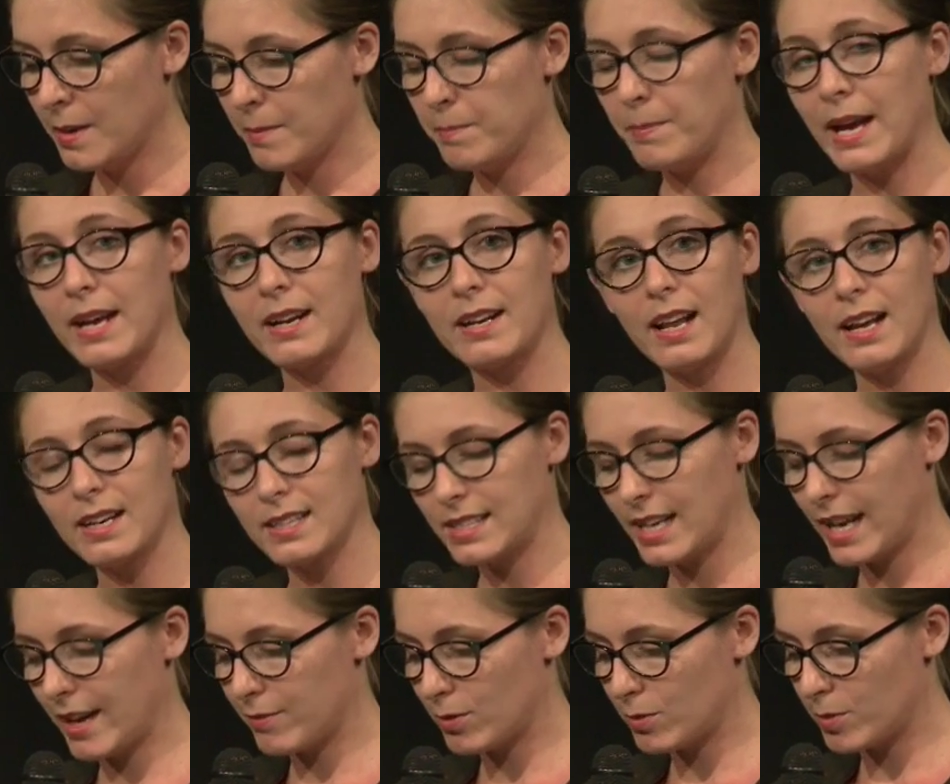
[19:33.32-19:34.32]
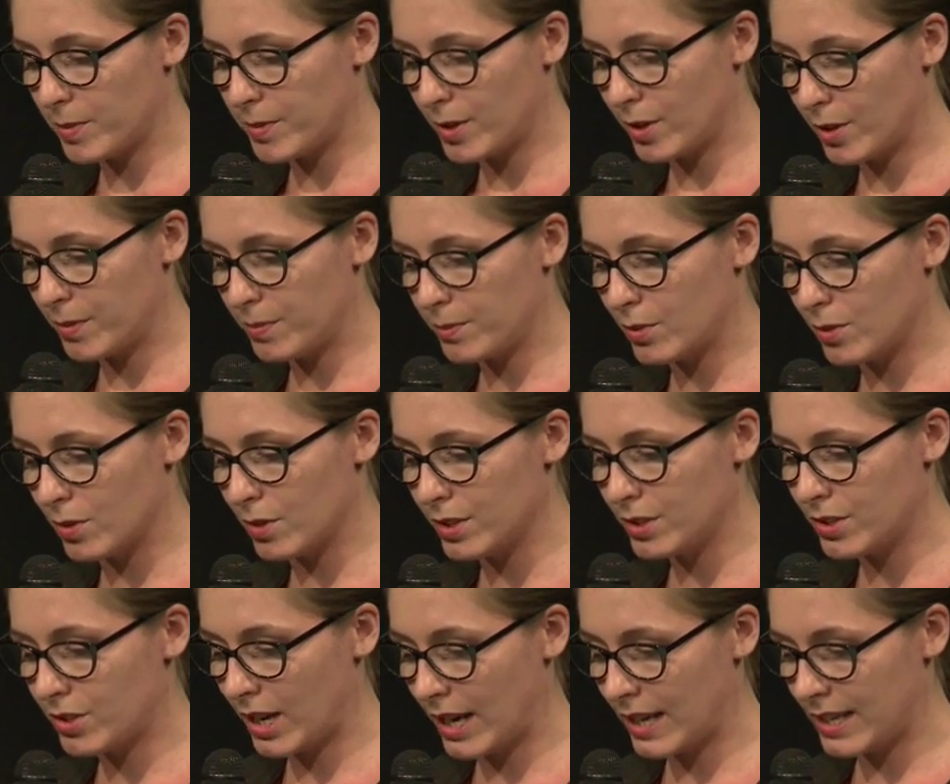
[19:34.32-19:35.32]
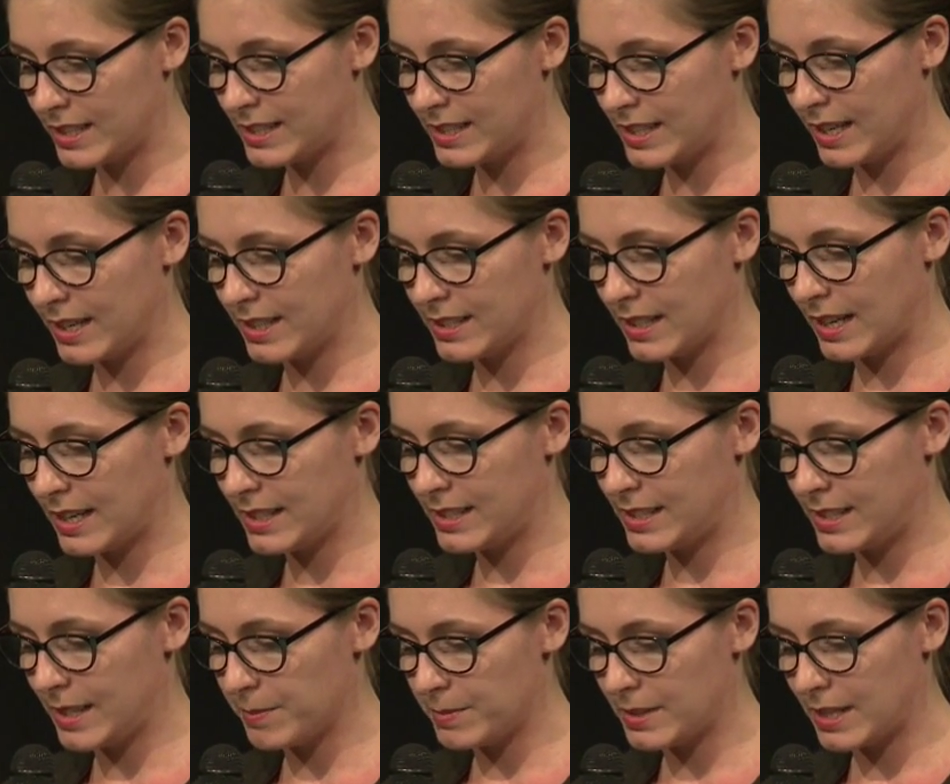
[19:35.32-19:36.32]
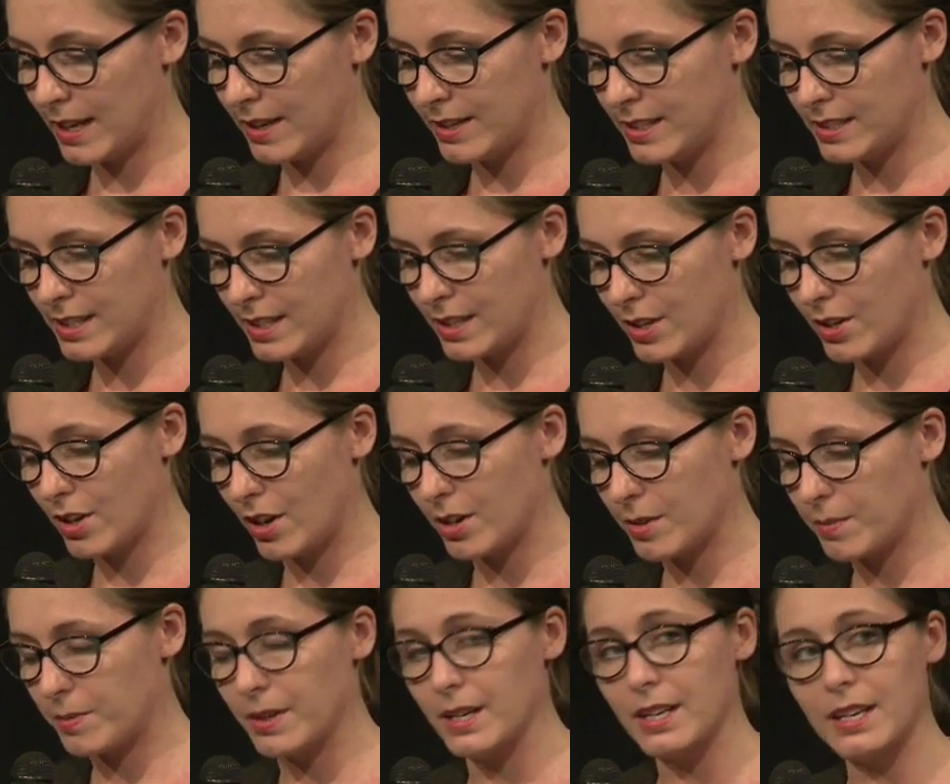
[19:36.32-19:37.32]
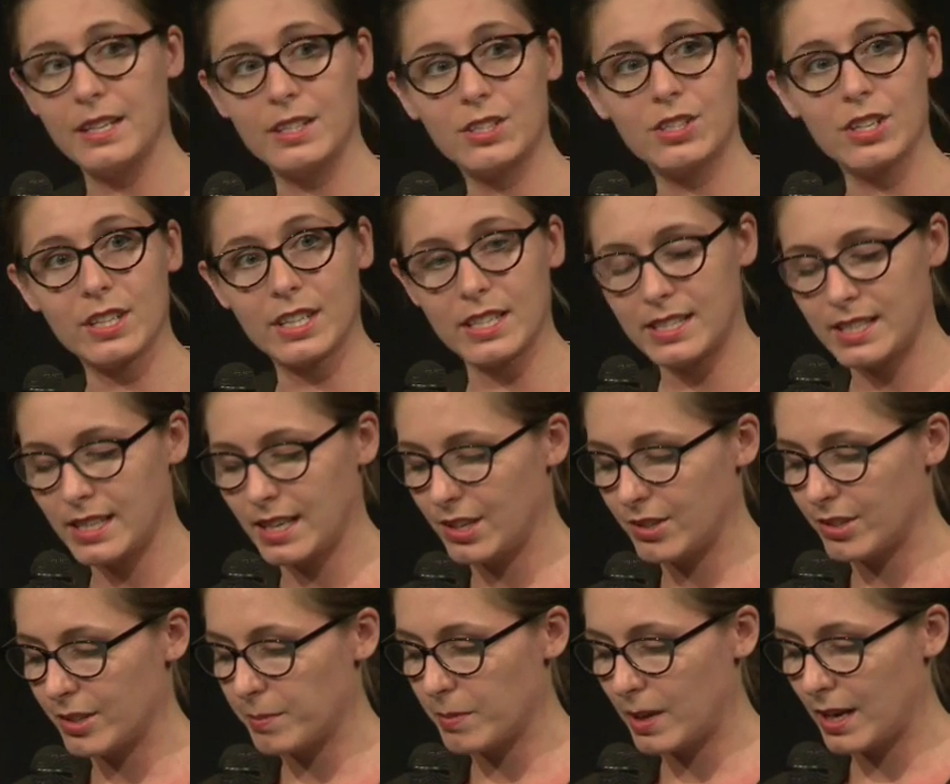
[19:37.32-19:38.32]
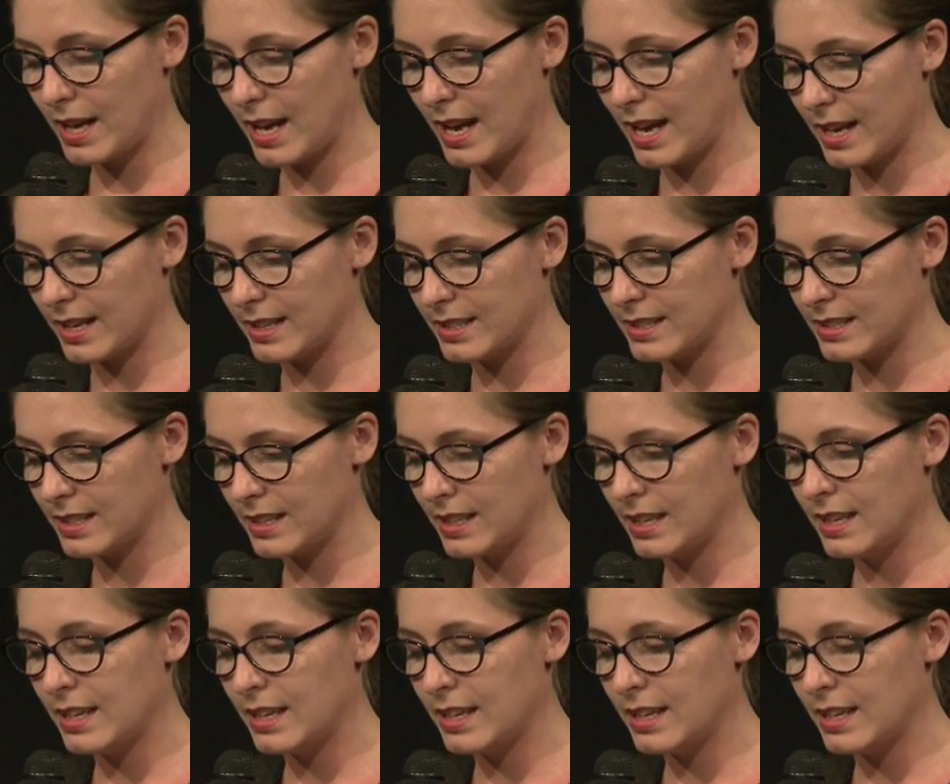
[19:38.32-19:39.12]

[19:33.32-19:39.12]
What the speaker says: "Bad luck to have a woman on board," Craig said as I stepped down into the cockpit and took the tiller in my hand.